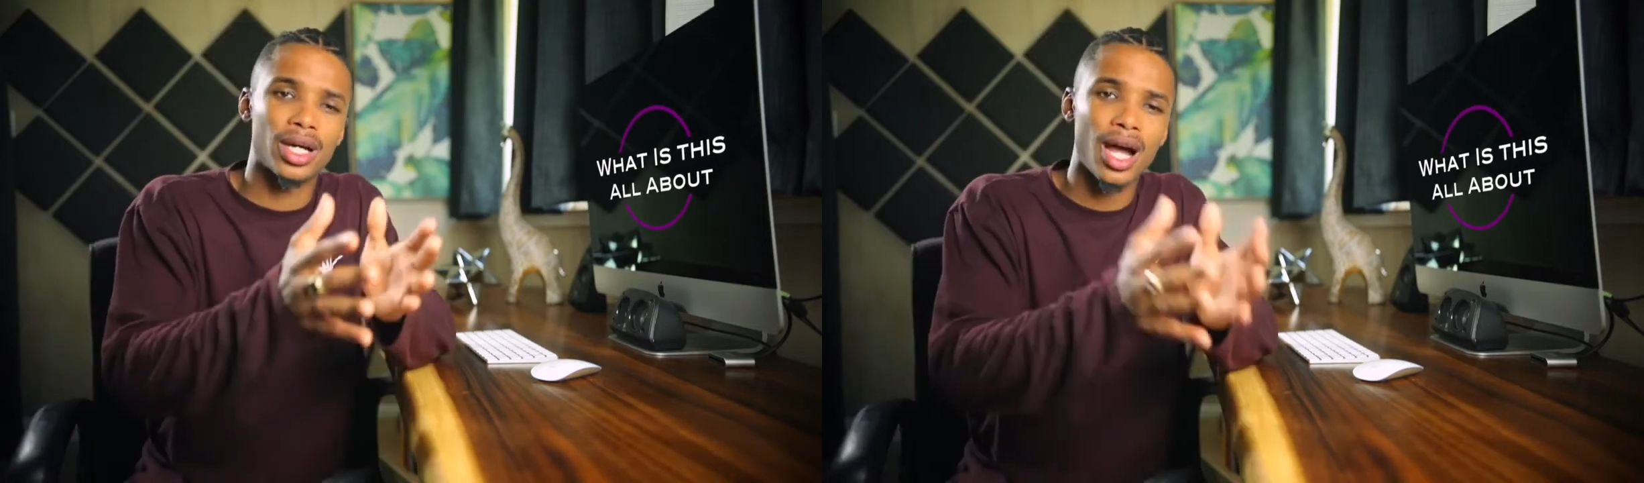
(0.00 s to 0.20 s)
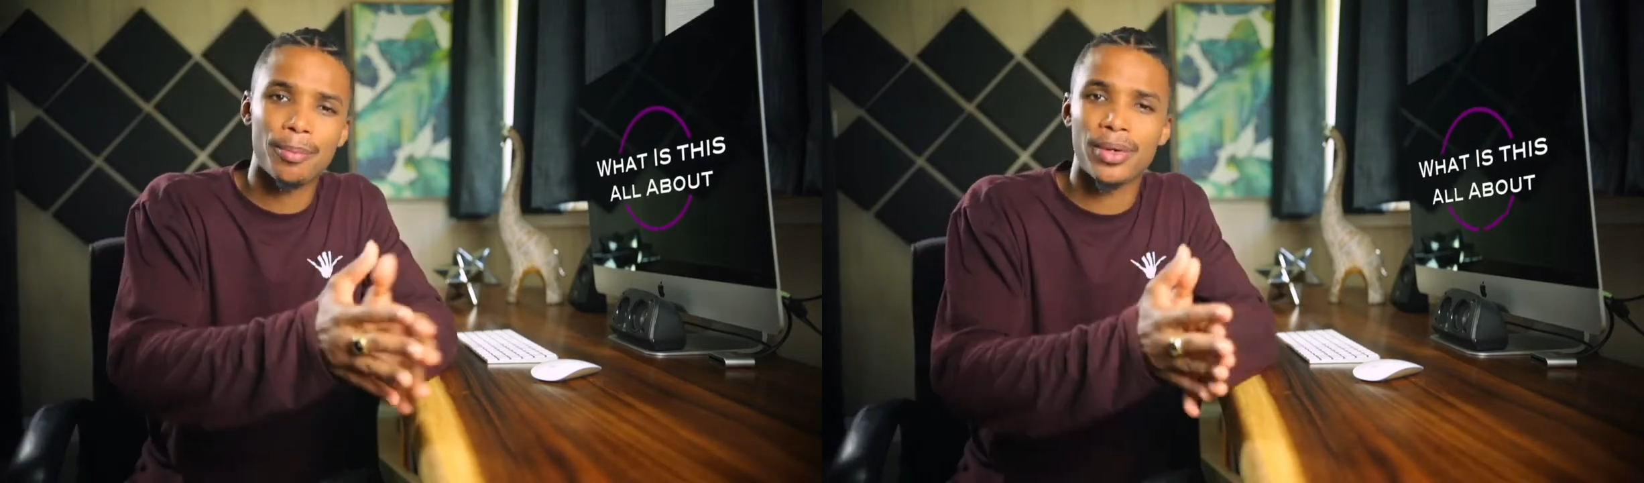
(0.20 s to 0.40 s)
a
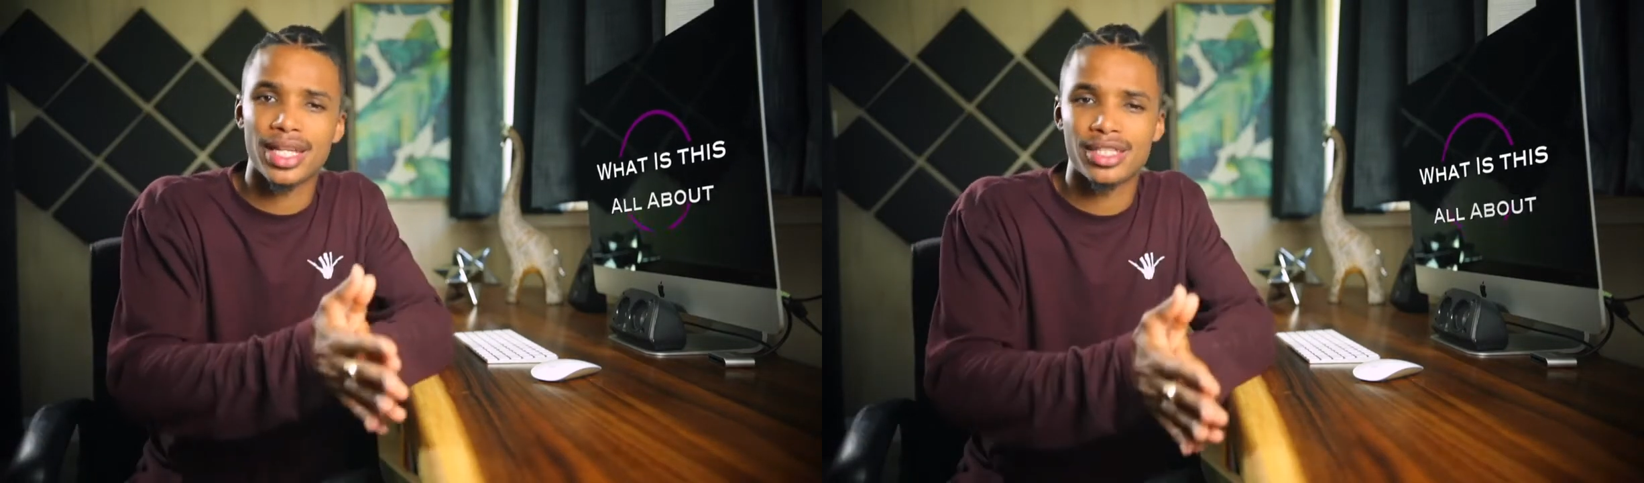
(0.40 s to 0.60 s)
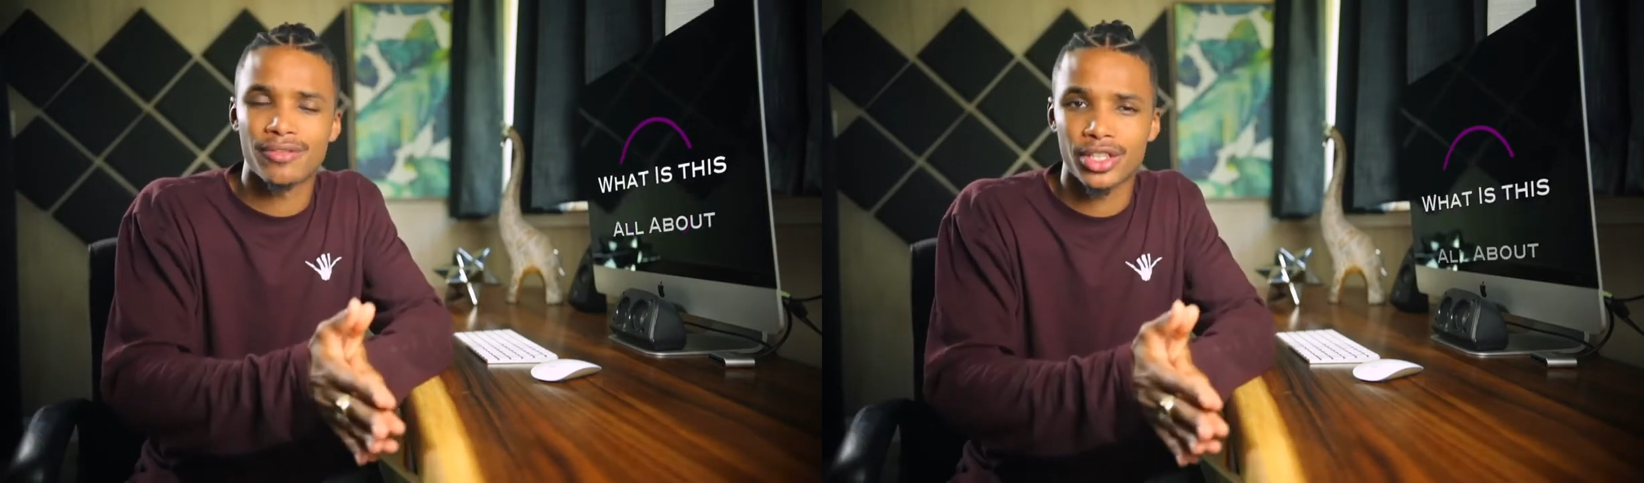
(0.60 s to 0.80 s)

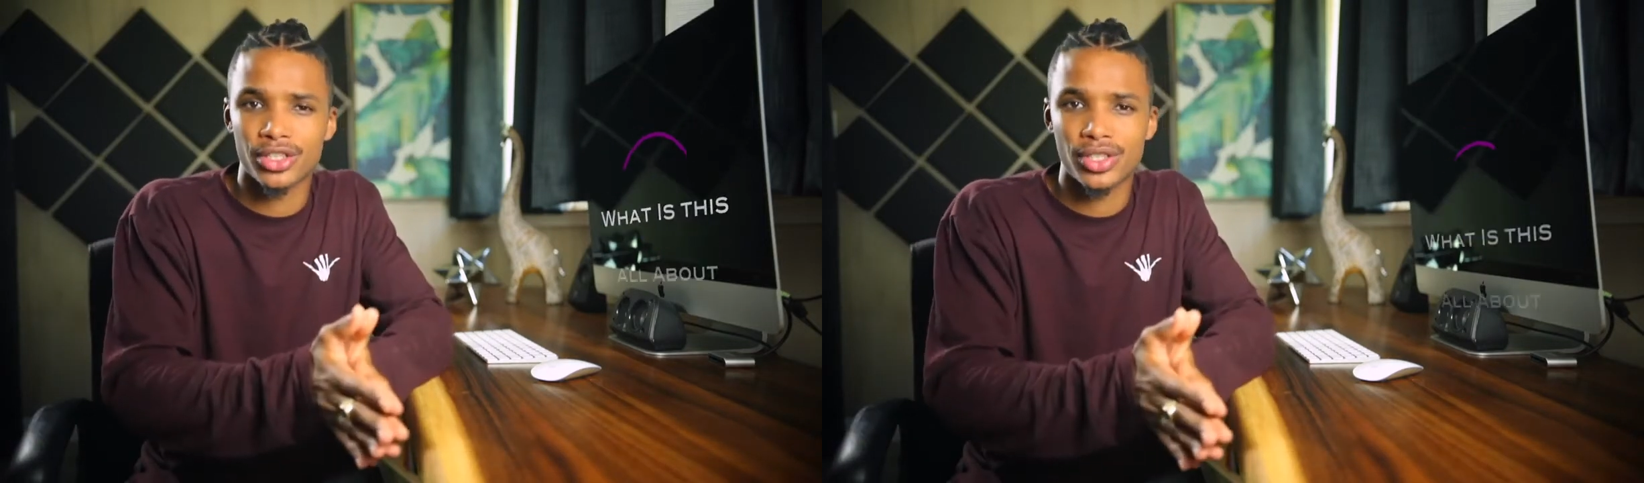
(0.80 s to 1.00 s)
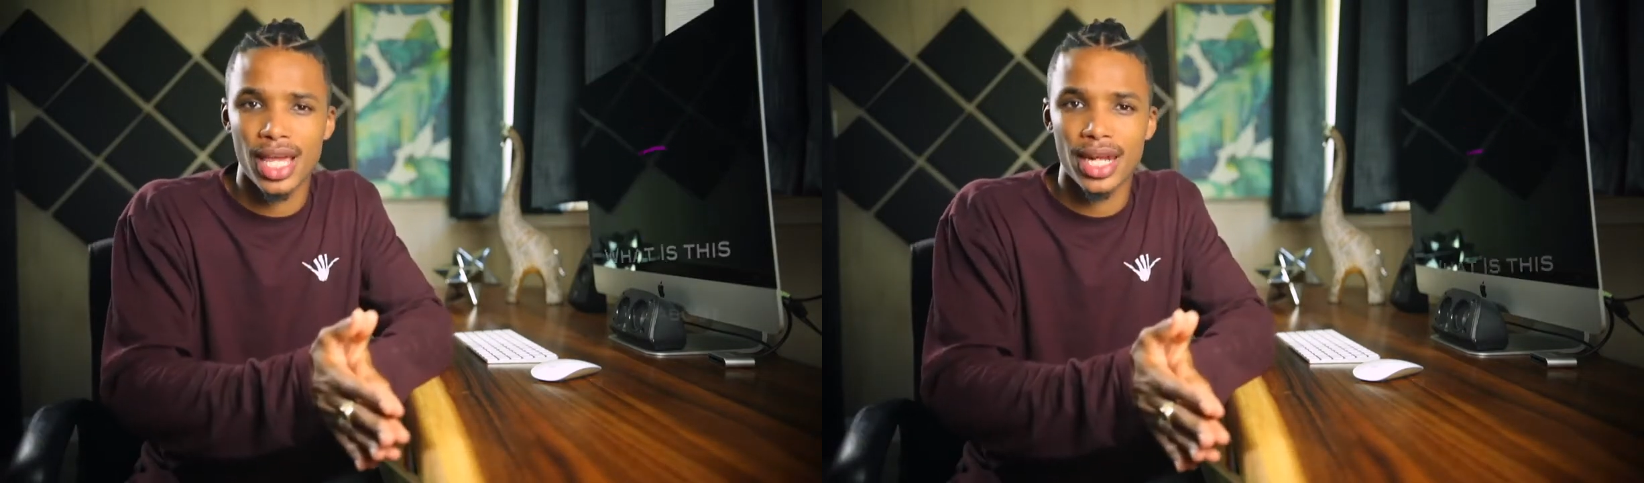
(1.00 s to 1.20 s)
comprehensive
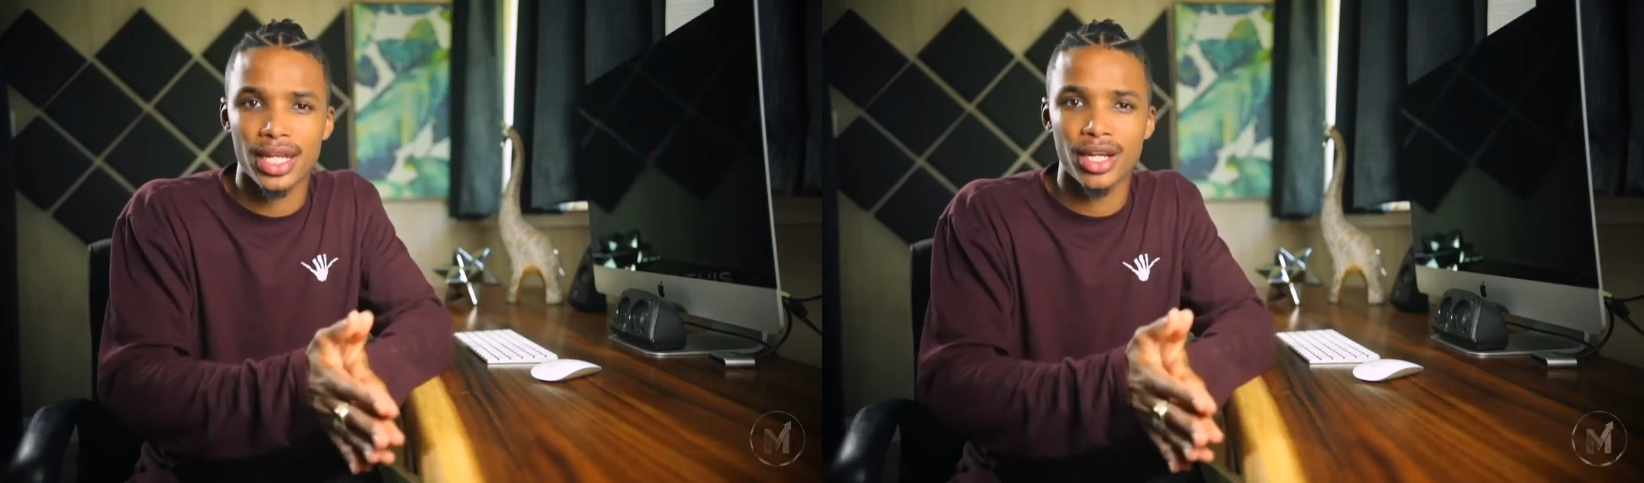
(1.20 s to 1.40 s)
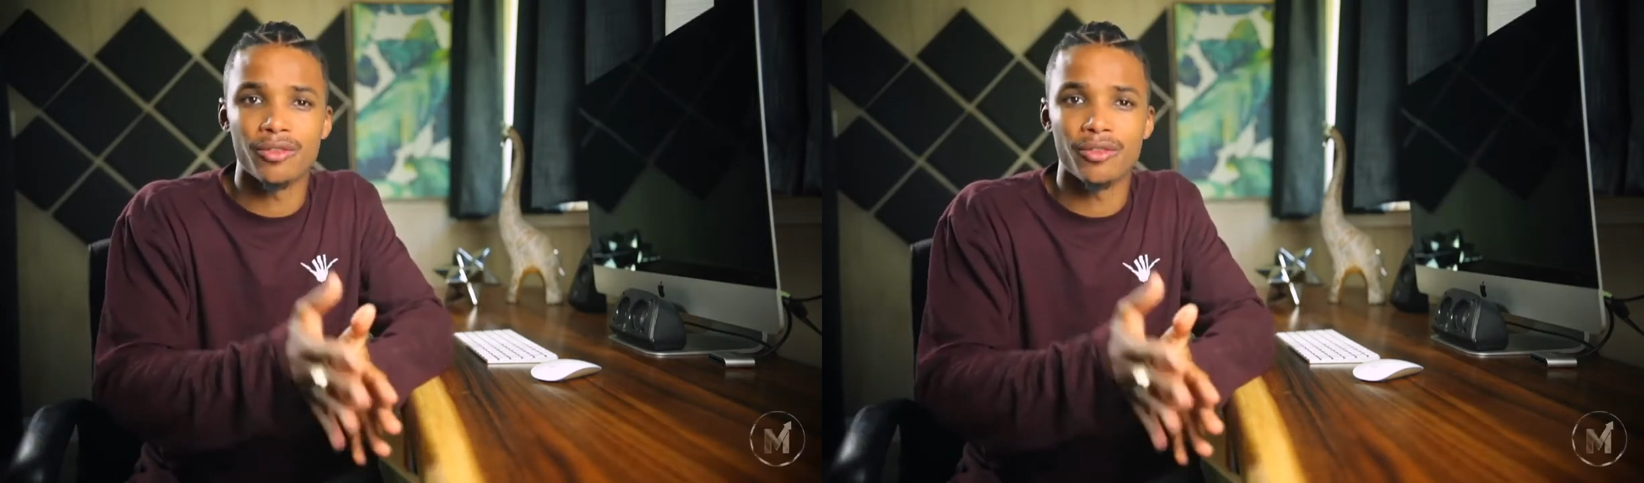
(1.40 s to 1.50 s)
understanding